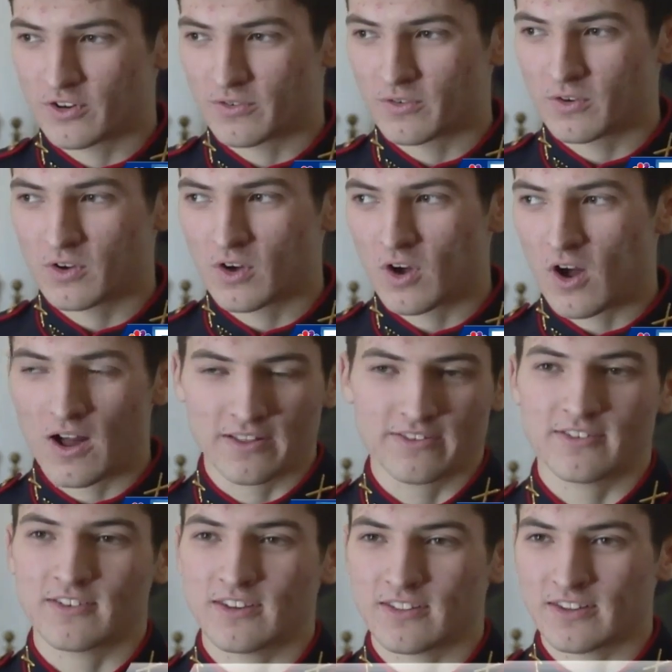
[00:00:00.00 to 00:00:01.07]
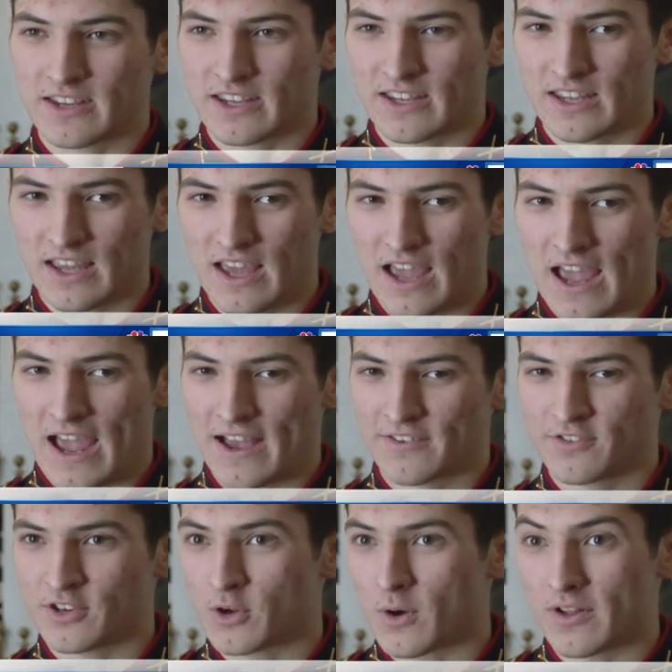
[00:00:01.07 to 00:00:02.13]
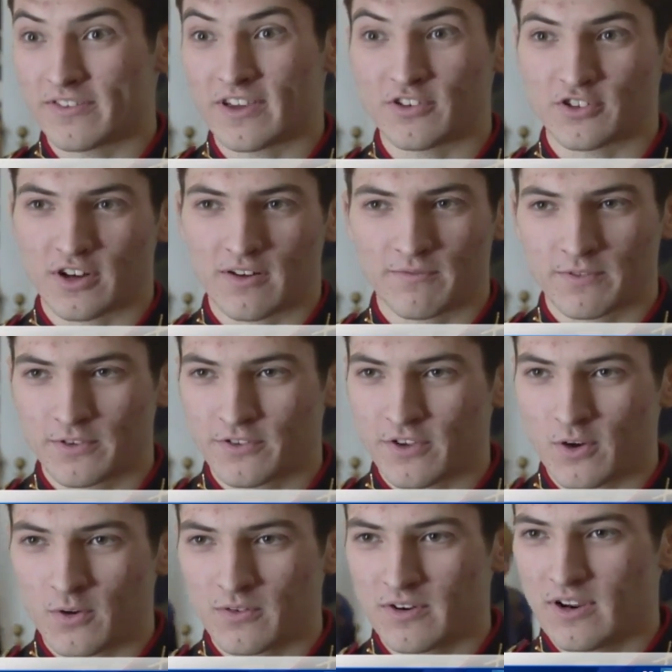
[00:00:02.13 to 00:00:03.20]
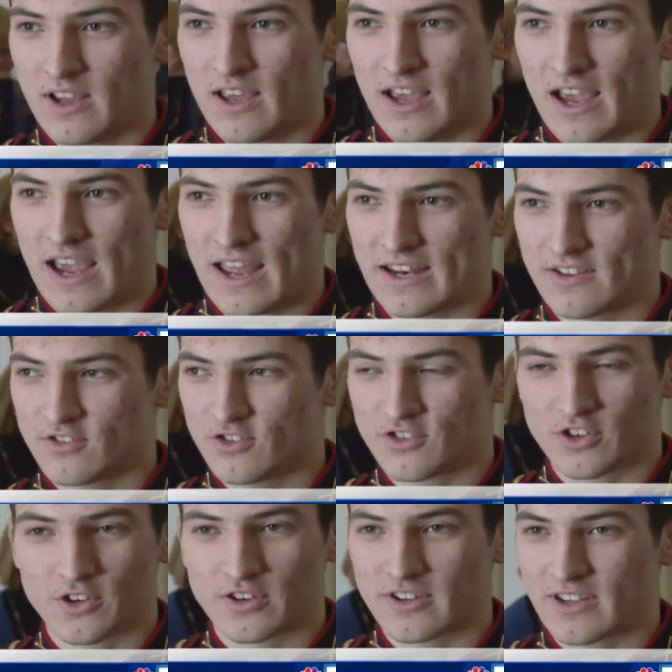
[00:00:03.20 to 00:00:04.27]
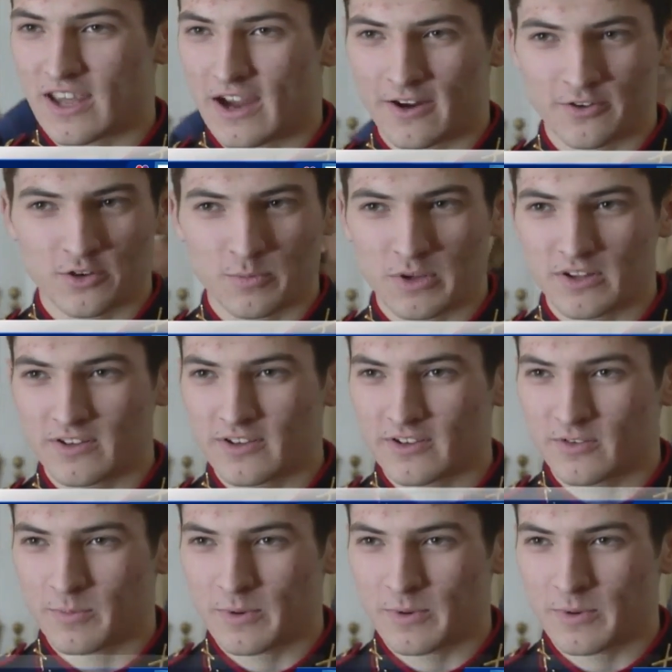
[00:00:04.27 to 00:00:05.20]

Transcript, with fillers: you're constantly asked to go outside your comfort zone, and it's just a good character building